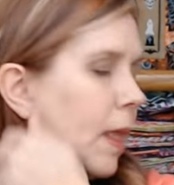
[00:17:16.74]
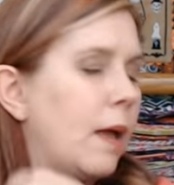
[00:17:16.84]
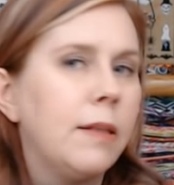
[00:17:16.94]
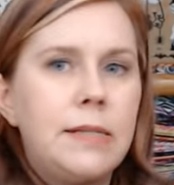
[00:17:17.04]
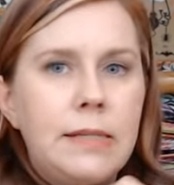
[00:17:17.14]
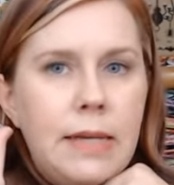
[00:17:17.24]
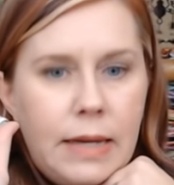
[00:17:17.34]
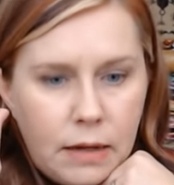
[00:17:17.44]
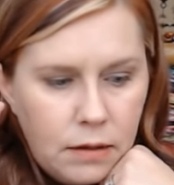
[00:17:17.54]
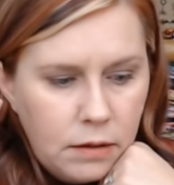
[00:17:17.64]
let's
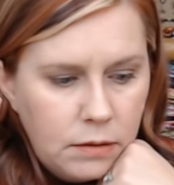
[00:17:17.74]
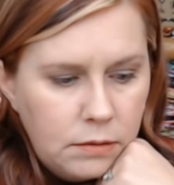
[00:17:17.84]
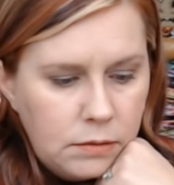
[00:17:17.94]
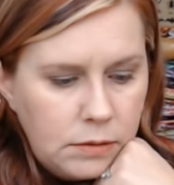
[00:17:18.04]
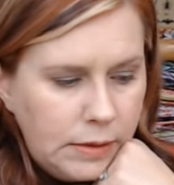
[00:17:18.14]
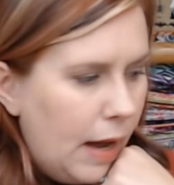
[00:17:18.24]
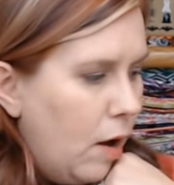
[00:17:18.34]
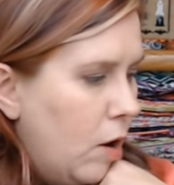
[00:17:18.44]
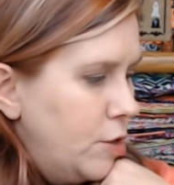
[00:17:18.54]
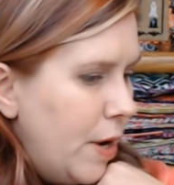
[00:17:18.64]
see. Yeah,
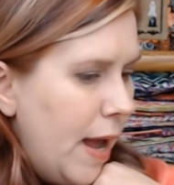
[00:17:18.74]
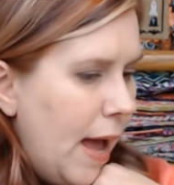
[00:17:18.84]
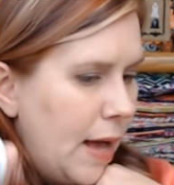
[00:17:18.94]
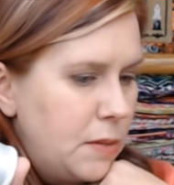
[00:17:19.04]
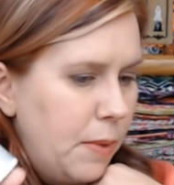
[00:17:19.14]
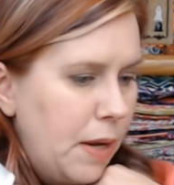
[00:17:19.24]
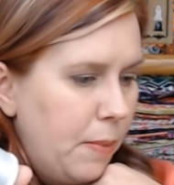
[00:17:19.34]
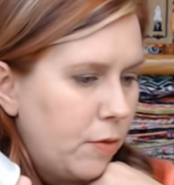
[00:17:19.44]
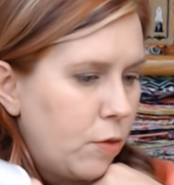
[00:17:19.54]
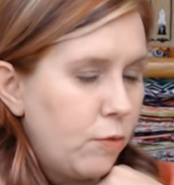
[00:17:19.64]
Andrea asked me
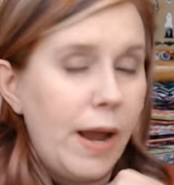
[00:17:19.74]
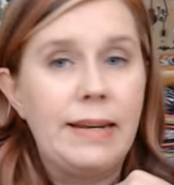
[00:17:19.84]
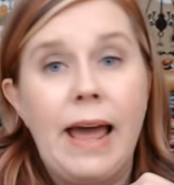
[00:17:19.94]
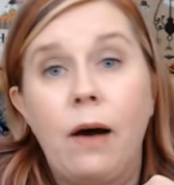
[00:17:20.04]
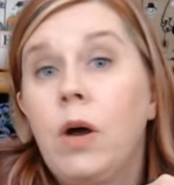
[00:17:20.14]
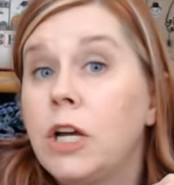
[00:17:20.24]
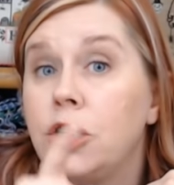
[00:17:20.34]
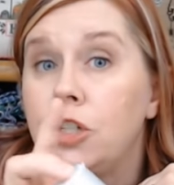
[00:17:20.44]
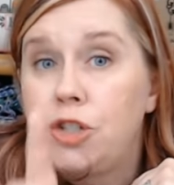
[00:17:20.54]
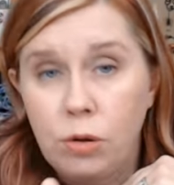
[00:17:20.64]
about the thread. Now,
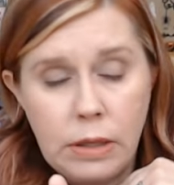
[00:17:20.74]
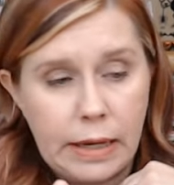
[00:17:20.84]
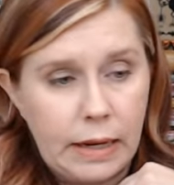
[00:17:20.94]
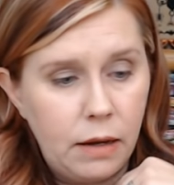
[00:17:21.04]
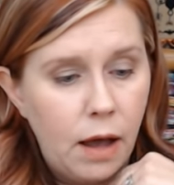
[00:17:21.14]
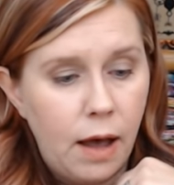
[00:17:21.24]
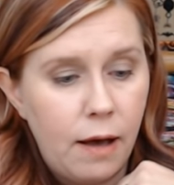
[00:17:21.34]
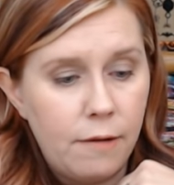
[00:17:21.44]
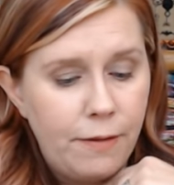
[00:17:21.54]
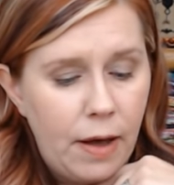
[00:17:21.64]
Julie
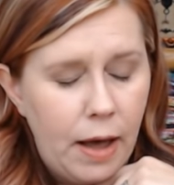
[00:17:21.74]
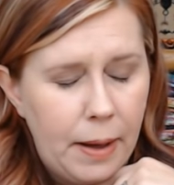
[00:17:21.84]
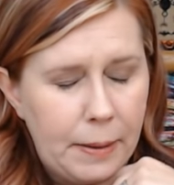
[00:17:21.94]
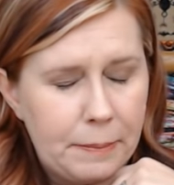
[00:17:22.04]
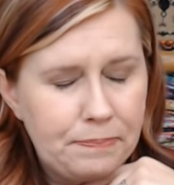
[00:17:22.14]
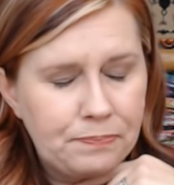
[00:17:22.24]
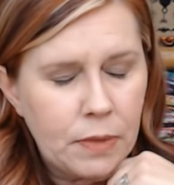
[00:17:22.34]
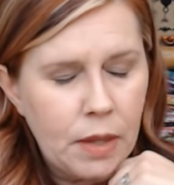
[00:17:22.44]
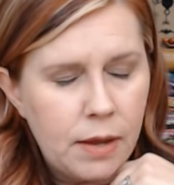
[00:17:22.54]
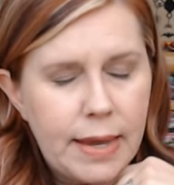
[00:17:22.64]
of um,
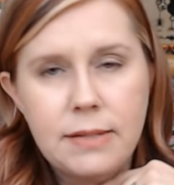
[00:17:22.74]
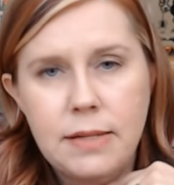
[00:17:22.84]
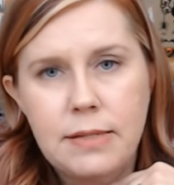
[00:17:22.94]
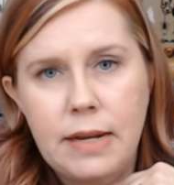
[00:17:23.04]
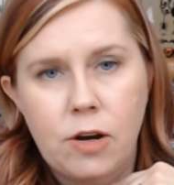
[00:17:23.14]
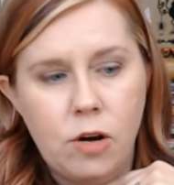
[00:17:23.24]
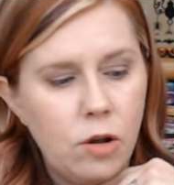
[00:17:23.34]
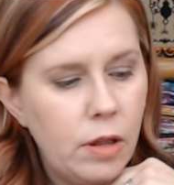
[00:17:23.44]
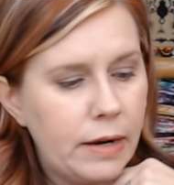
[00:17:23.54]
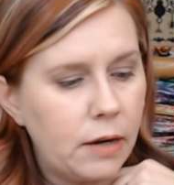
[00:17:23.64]
Kansas City
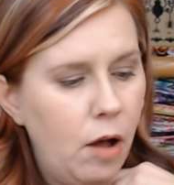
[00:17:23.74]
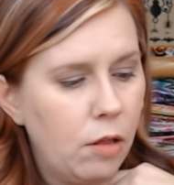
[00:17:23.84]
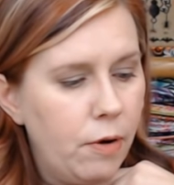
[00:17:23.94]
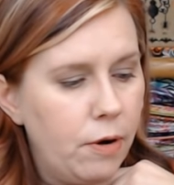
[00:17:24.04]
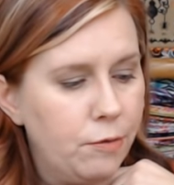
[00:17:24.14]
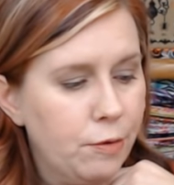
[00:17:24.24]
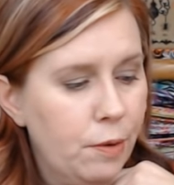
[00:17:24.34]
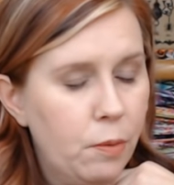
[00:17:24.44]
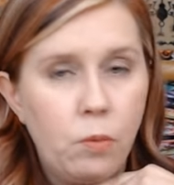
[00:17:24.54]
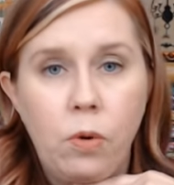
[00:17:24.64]
Girl in
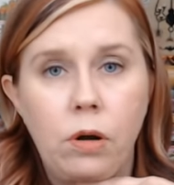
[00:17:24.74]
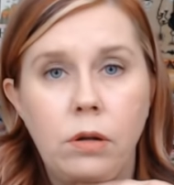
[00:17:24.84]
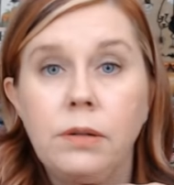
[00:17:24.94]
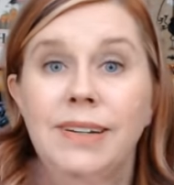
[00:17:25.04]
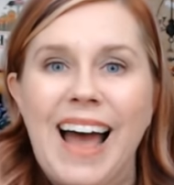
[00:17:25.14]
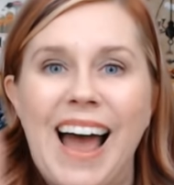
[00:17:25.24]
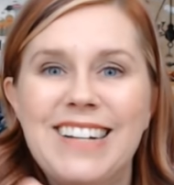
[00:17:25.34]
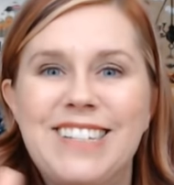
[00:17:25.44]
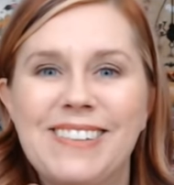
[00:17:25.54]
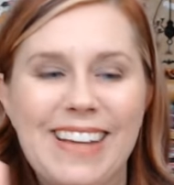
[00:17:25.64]
Colorado World, hi,
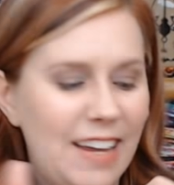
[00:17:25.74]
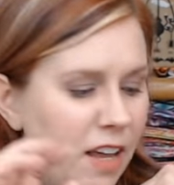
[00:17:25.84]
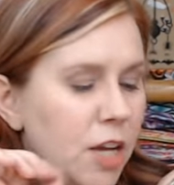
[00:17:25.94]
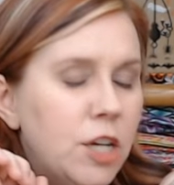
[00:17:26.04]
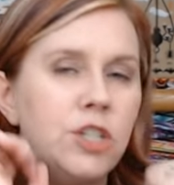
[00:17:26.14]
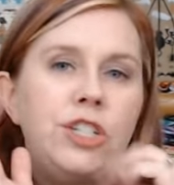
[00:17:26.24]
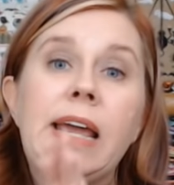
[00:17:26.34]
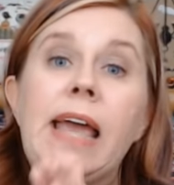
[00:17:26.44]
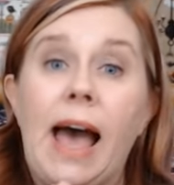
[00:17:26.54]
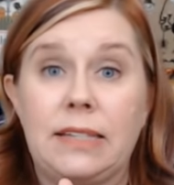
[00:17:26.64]
Julie.
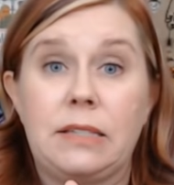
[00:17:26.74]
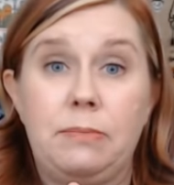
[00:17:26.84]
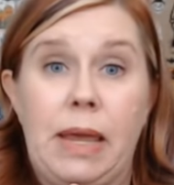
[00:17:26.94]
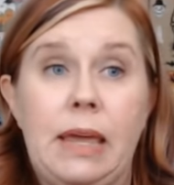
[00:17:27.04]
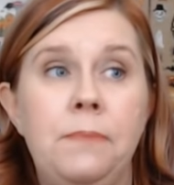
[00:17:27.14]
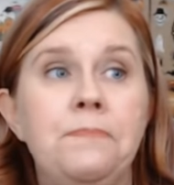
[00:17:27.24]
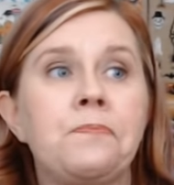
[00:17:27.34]
She asked me,